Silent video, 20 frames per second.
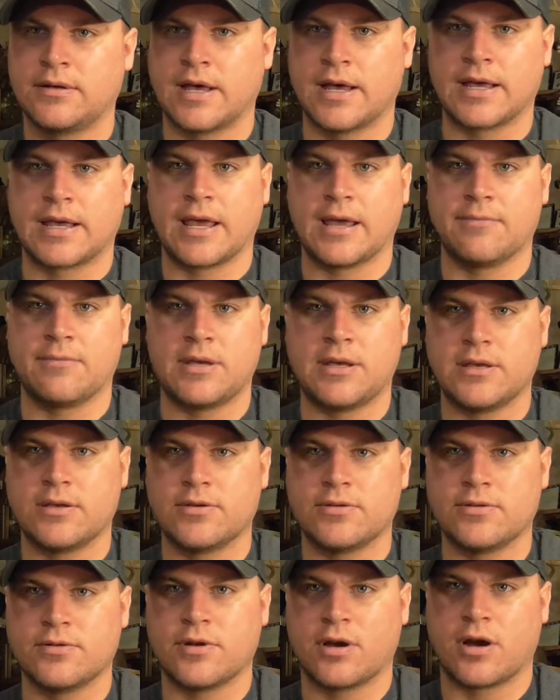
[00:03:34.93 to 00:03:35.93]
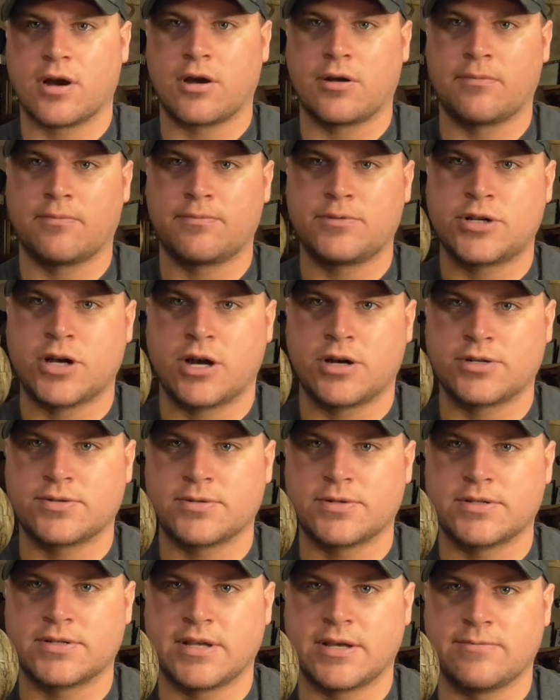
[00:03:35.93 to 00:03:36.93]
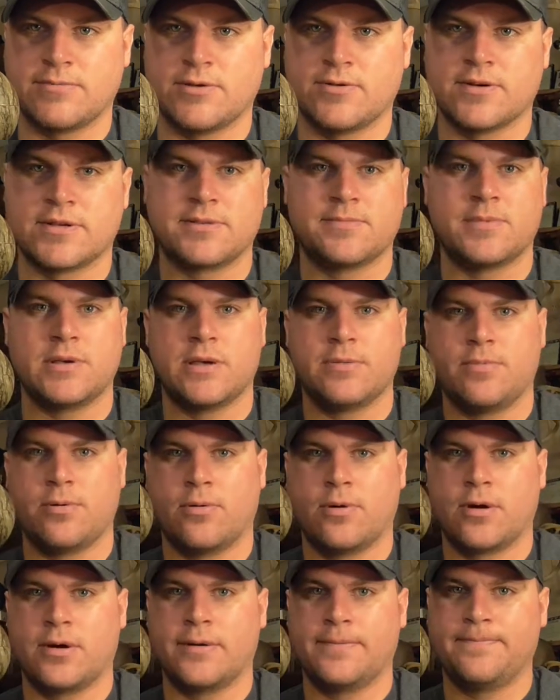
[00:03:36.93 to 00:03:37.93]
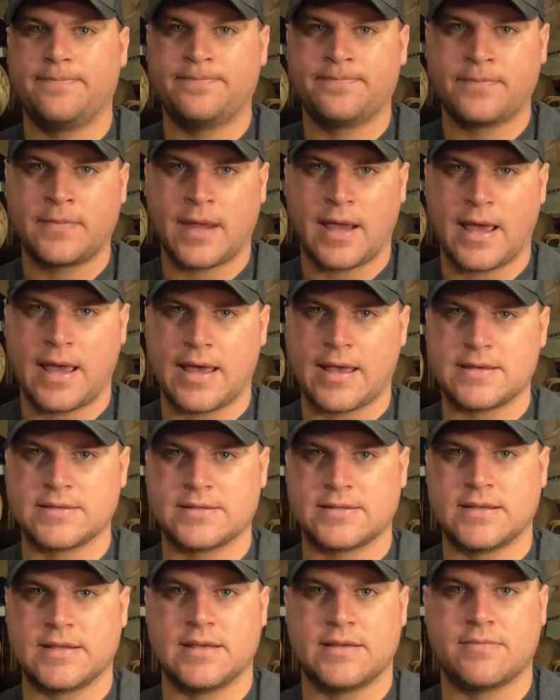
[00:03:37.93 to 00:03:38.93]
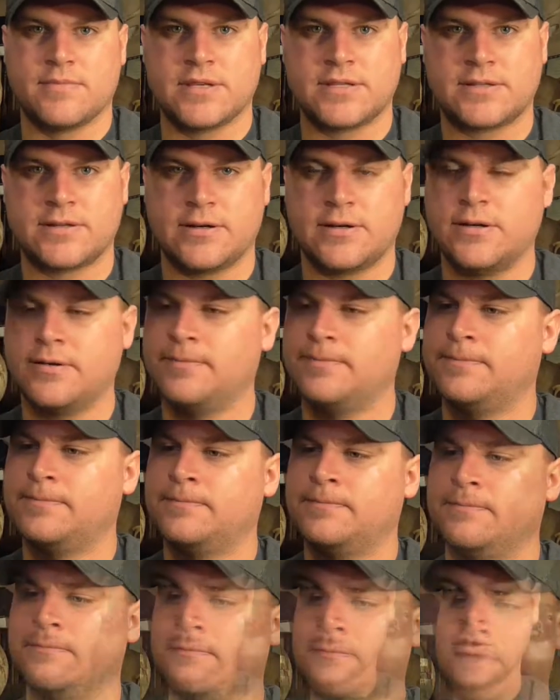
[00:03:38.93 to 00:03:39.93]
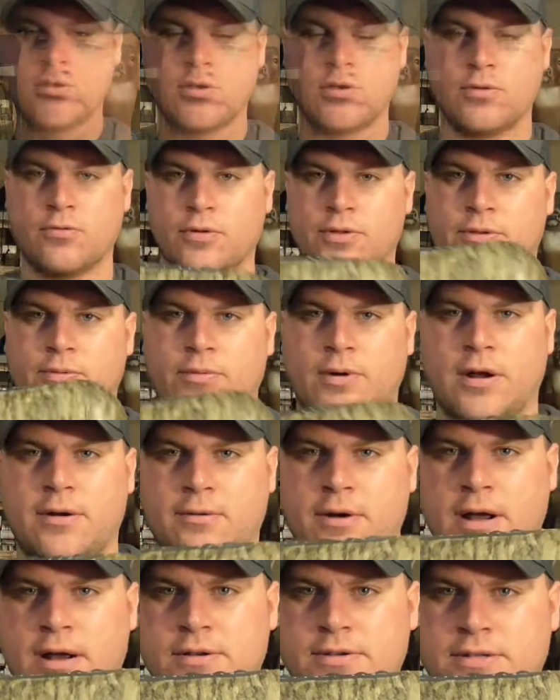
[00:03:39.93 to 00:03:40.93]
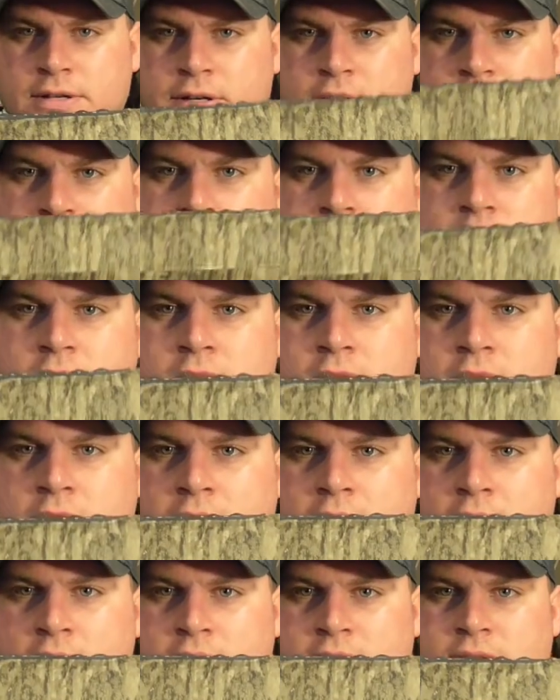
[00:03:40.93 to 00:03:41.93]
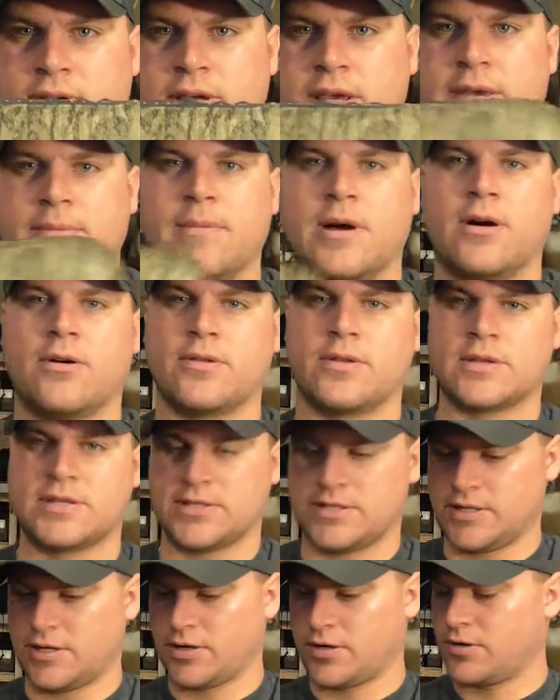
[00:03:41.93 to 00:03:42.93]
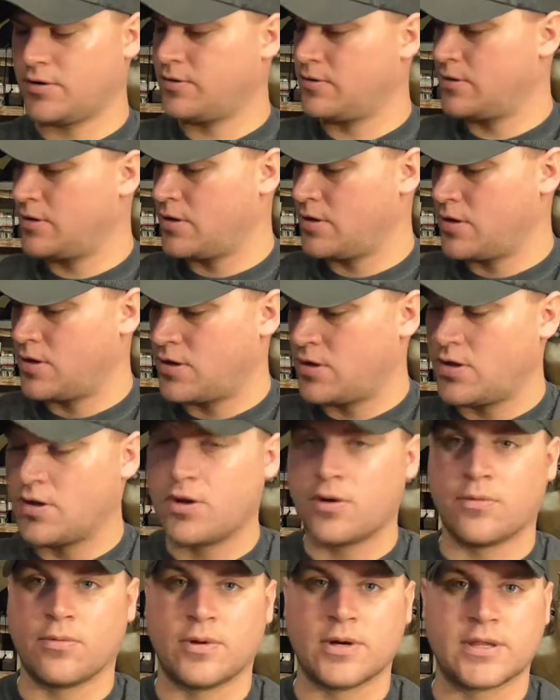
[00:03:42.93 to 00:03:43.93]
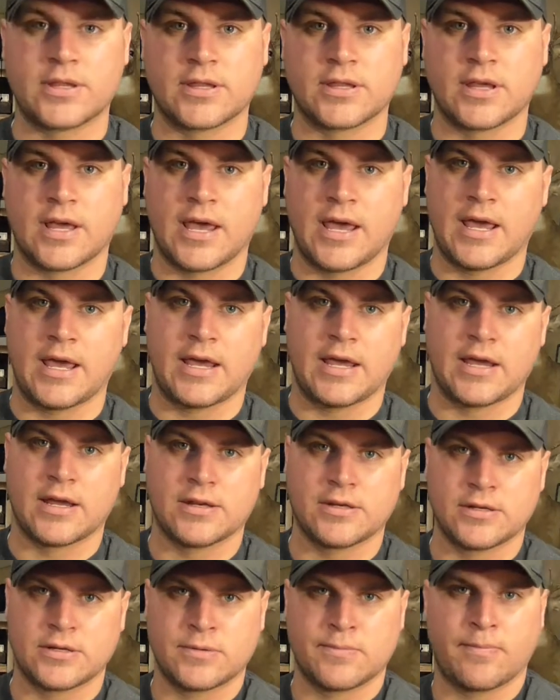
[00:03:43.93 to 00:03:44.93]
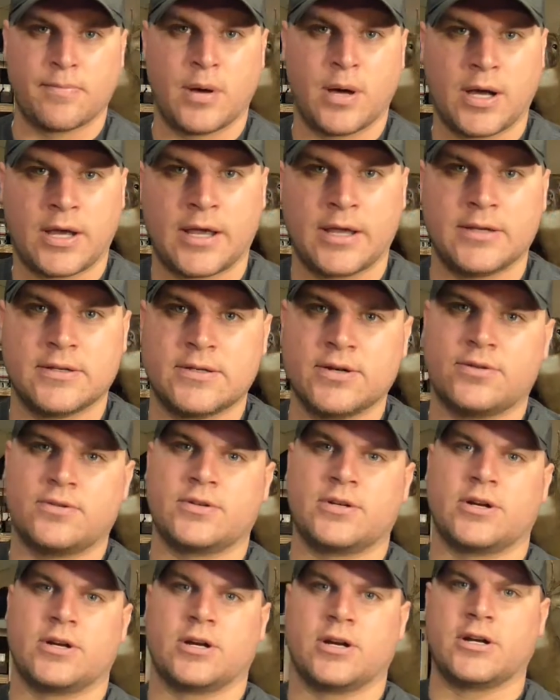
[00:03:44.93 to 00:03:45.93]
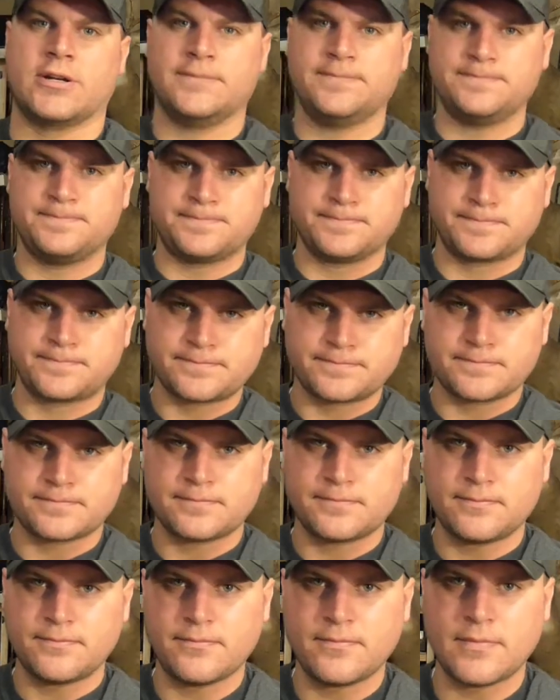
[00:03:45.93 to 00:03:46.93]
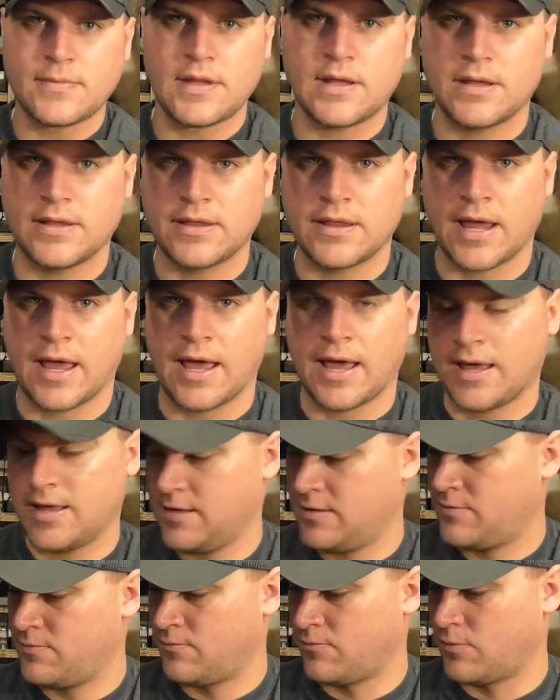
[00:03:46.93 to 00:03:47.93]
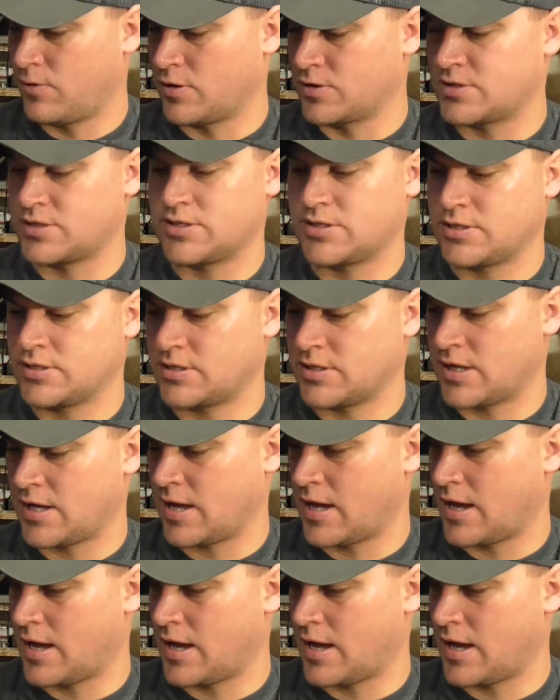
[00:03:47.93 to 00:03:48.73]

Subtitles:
it can be charged with the same USB port as the Mister. With the Rouser, they also came out this year with a buck and doe urine that works.